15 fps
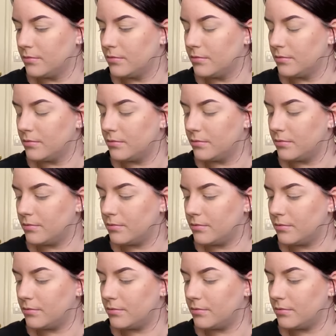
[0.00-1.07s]
well, you
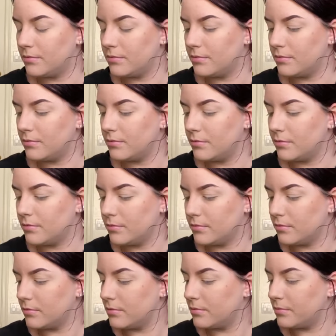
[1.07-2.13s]
already saw from the
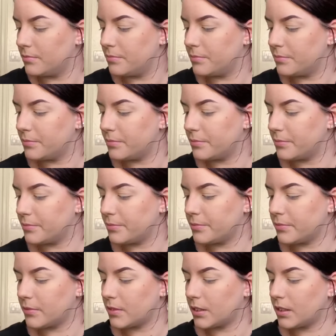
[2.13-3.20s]
title, so
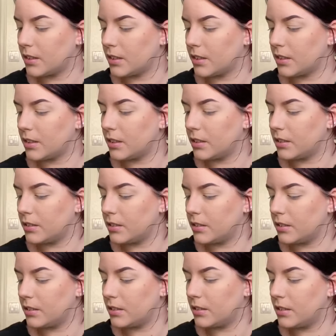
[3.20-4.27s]
you already know what it
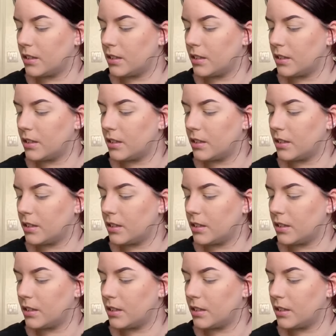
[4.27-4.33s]
is.